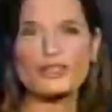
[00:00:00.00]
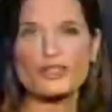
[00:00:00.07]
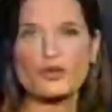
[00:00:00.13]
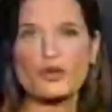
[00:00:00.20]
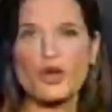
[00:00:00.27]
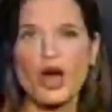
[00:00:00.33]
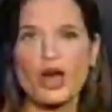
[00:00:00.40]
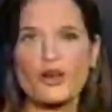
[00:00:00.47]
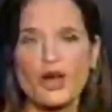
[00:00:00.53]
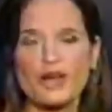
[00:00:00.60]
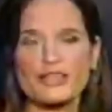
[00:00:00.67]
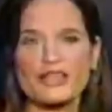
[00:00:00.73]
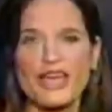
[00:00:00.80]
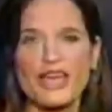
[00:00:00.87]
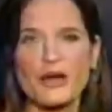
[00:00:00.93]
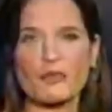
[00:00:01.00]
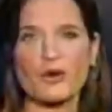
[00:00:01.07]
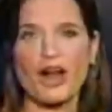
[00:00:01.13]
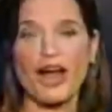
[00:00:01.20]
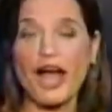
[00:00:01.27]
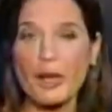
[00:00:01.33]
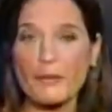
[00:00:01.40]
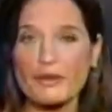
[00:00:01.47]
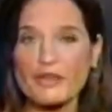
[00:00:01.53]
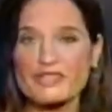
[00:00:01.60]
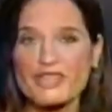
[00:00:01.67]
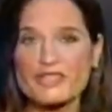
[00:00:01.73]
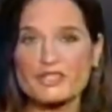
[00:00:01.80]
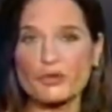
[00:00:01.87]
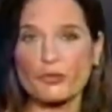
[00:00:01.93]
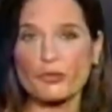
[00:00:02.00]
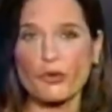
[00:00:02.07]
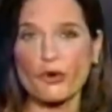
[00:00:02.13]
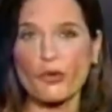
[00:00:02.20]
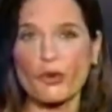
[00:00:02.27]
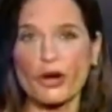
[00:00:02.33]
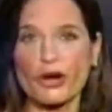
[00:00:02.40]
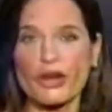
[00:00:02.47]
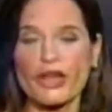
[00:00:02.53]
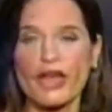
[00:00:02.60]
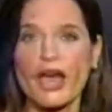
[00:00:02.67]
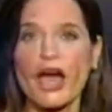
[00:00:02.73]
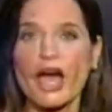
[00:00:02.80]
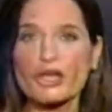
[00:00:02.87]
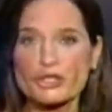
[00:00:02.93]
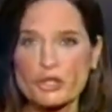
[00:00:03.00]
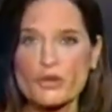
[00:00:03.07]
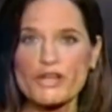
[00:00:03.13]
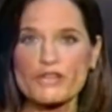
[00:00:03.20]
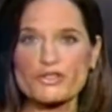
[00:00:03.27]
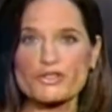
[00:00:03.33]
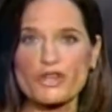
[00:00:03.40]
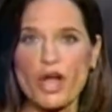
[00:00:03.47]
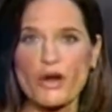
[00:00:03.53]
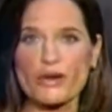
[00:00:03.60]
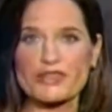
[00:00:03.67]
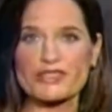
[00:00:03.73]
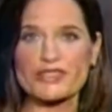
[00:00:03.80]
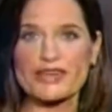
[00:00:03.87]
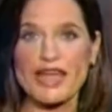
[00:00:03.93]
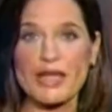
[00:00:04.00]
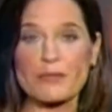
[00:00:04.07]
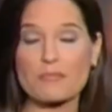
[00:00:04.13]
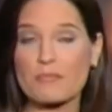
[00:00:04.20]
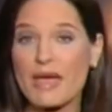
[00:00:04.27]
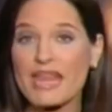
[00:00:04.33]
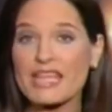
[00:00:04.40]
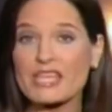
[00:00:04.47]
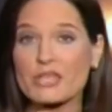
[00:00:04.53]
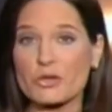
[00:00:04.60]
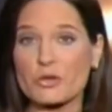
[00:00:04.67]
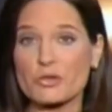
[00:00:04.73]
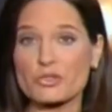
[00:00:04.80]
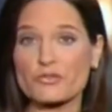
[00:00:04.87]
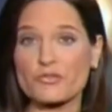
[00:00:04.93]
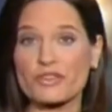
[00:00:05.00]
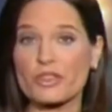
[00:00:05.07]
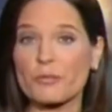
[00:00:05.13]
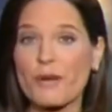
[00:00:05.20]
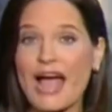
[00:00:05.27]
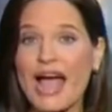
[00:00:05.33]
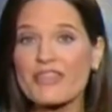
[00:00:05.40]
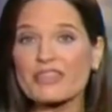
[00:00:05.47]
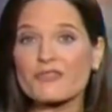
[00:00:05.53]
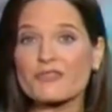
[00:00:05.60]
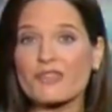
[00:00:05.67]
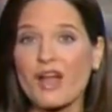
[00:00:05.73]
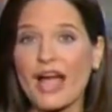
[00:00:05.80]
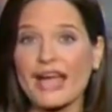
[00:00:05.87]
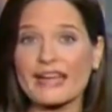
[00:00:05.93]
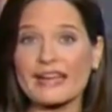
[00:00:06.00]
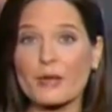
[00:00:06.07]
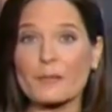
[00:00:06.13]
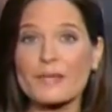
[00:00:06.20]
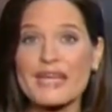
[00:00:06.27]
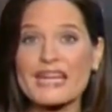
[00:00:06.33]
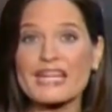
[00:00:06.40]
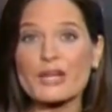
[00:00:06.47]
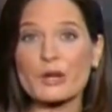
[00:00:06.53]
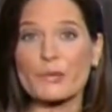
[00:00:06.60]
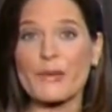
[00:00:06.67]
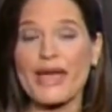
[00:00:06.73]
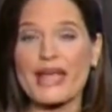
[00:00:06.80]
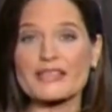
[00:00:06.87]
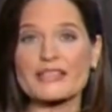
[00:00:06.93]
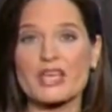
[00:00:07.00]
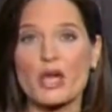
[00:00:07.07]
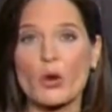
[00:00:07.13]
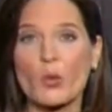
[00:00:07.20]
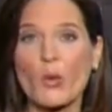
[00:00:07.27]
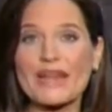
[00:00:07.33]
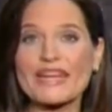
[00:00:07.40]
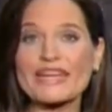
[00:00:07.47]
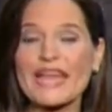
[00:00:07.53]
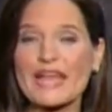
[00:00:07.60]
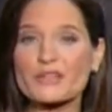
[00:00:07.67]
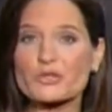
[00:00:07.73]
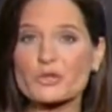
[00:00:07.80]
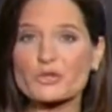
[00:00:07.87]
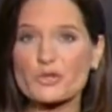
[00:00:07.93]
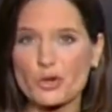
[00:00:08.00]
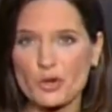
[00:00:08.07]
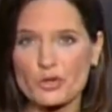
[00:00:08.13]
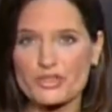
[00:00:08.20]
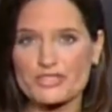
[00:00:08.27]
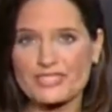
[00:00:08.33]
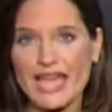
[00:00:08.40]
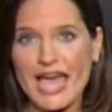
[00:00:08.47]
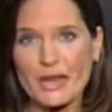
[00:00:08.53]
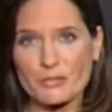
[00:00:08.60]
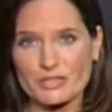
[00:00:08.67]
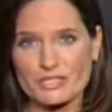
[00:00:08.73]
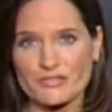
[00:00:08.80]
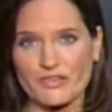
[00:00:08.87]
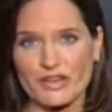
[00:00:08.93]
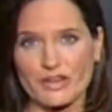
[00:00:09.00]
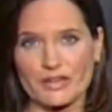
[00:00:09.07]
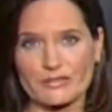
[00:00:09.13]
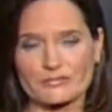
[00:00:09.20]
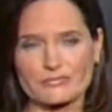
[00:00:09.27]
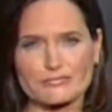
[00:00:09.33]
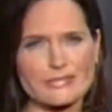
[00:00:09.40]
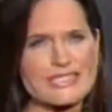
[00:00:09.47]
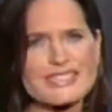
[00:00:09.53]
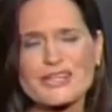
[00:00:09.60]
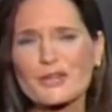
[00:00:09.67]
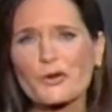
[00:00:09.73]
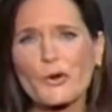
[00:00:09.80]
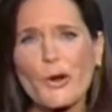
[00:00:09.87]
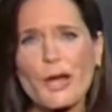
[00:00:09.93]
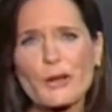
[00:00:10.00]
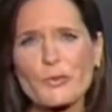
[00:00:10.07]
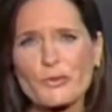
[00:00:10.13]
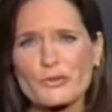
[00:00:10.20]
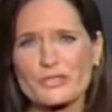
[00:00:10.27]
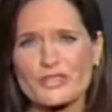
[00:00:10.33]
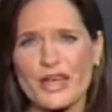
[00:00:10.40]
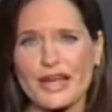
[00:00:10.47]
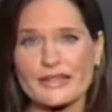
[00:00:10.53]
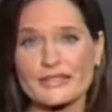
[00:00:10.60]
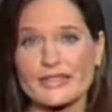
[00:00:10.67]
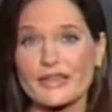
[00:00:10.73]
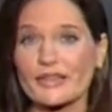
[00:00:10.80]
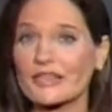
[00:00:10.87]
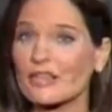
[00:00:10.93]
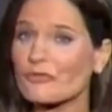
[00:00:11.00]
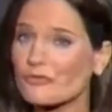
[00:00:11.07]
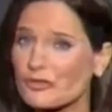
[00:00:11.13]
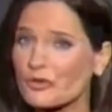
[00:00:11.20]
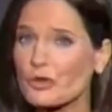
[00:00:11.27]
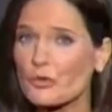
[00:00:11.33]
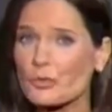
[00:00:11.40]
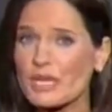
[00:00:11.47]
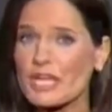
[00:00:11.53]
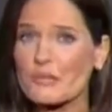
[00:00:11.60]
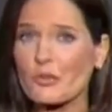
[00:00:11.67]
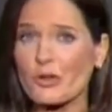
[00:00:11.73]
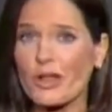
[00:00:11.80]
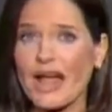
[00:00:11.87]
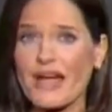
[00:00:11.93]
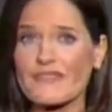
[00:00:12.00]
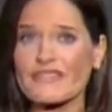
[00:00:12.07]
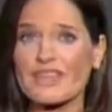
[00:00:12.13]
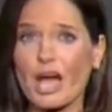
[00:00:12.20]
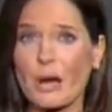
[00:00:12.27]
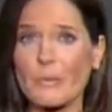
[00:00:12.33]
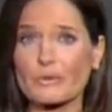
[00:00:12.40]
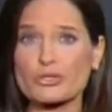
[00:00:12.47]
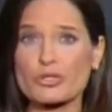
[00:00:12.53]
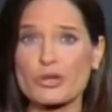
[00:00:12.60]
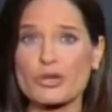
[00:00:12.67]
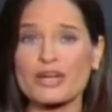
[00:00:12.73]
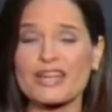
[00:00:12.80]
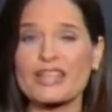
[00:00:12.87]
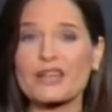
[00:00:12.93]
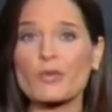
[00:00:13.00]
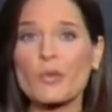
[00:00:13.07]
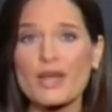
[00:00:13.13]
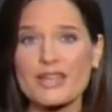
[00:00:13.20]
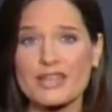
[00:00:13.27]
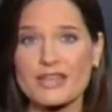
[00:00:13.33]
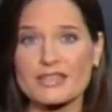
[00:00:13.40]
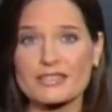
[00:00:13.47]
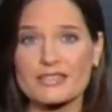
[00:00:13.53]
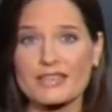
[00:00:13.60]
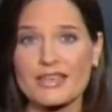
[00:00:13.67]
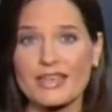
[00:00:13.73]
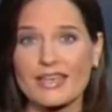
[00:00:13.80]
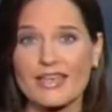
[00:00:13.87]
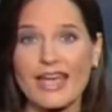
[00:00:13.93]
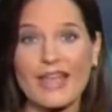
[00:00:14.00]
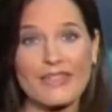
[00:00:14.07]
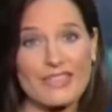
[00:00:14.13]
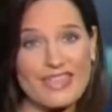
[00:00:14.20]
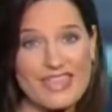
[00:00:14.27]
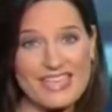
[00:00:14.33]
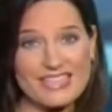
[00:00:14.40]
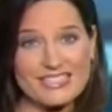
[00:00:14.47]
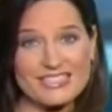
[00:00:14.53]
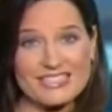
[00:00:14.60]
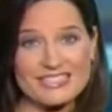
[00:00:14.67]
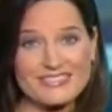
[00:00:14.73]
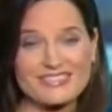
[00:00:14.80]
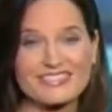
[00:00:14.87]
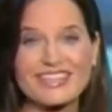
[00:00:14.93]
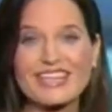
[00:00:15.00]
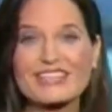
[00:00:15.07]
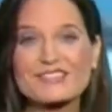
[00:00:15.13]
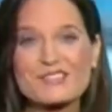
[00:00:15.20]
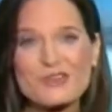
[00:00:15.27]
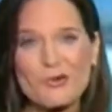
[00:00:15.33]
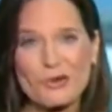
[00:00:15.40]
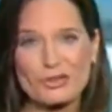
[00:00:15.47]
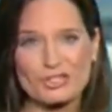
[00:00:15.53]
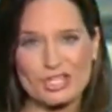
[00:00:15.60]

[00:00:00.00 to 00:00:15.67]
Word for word: two caught on camera. I'm Contessa Brewer. A shooting star is the name many use for the path of light a meteor makes when it enters Earth's atmosphere. It's an incredible sight that few people have the opportunity to witness. And this is your